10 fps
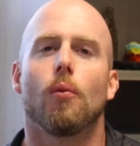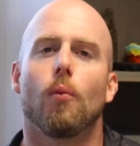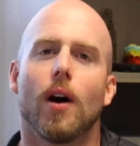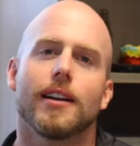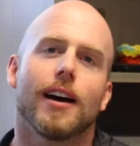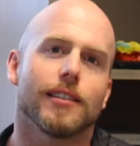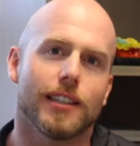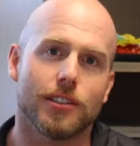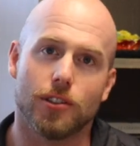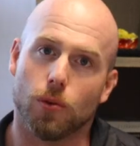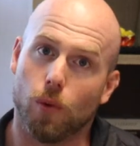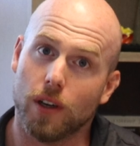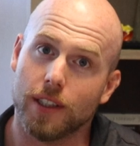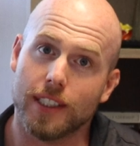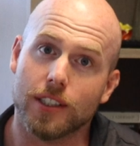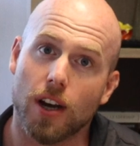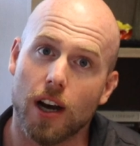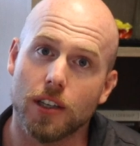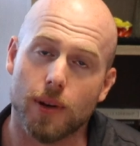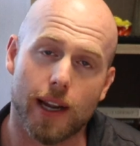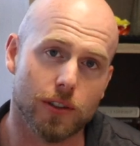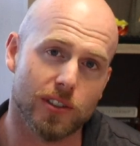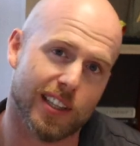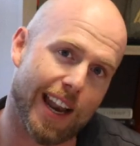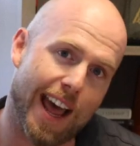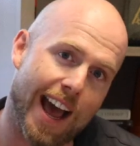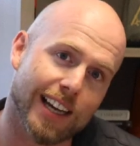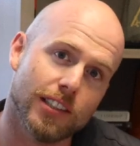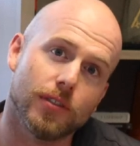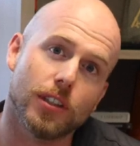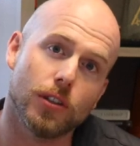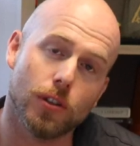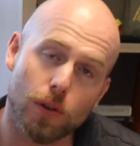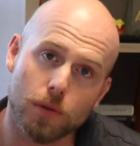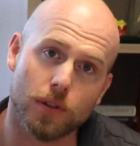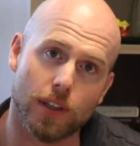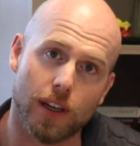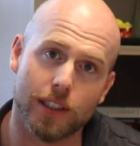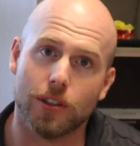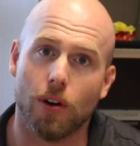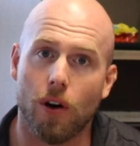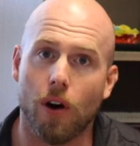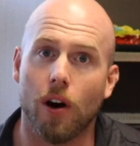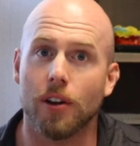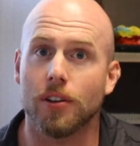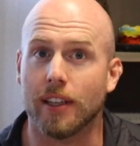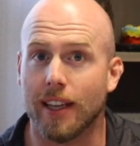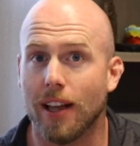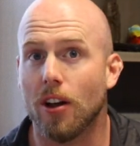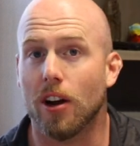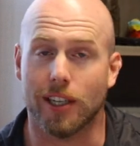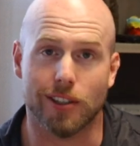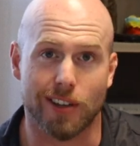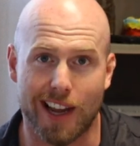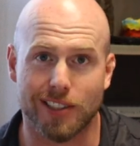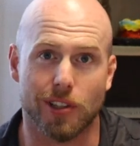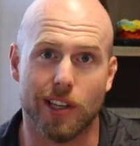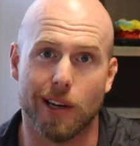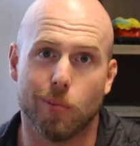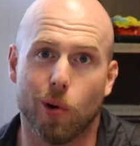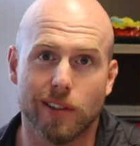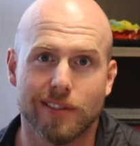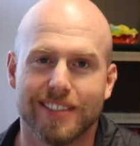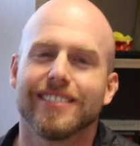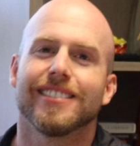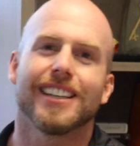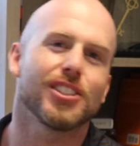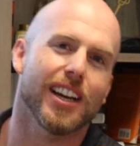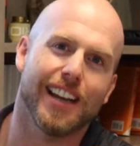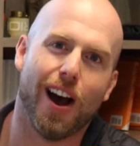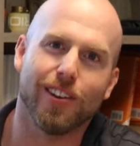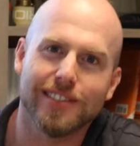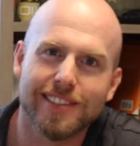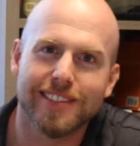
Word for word: why not listen to one of these contractors that actively used us on the Kellogg International Airport? Let's check it out.